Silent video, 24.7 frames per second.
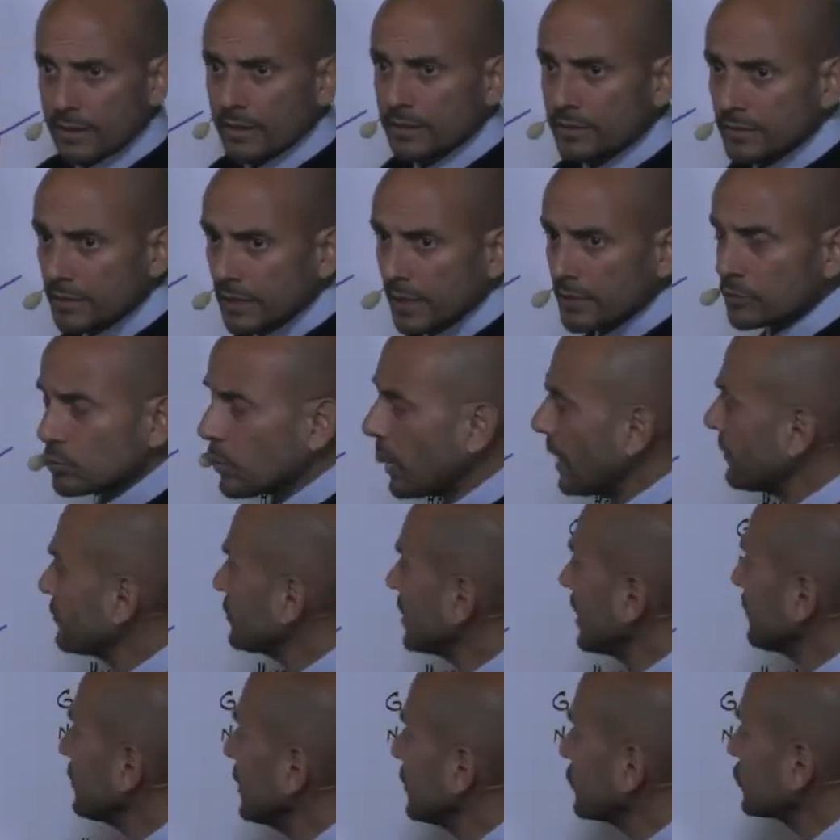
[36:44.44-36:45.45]
That's why I've
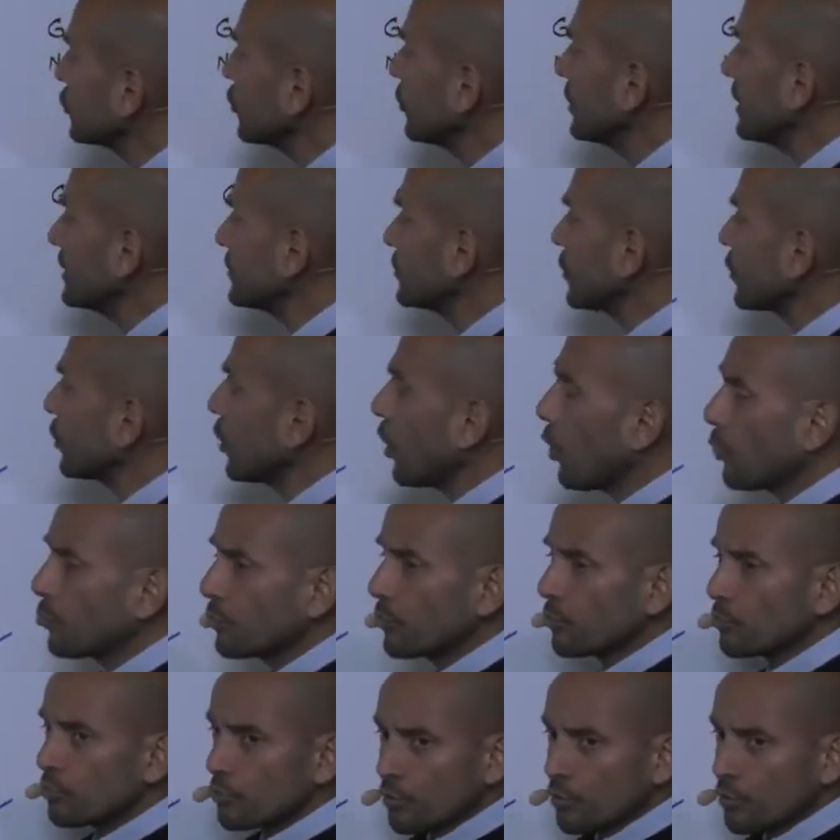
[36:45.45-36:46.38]
left it as good. It's the golden